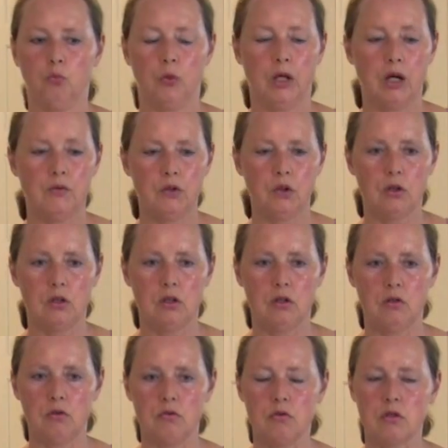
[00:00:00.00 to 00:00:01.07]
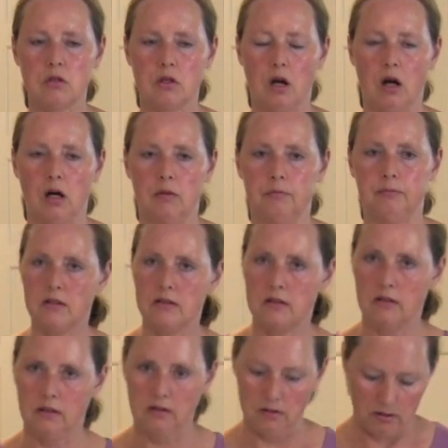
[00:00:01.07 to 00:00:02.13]
Whatever you can use. This
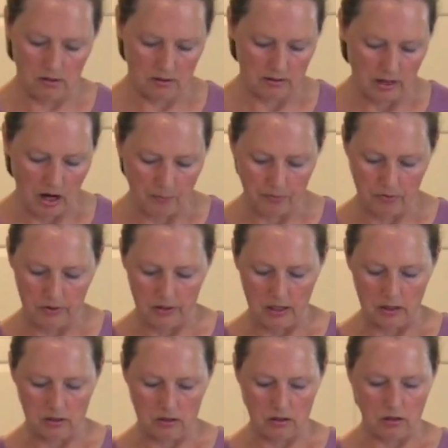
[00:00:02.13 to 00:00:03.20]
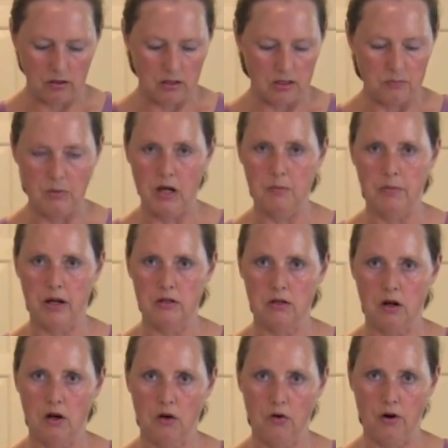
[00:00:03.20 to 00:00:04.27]
is the zapper that is made by
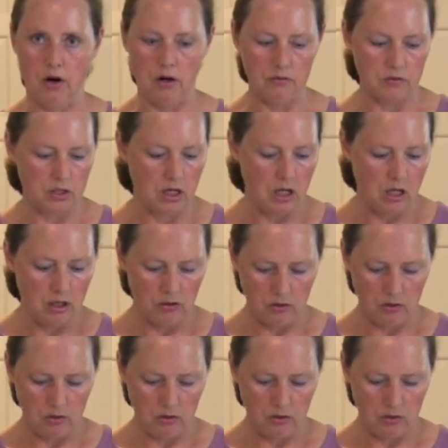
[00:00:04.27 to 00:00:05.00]
Don Croft.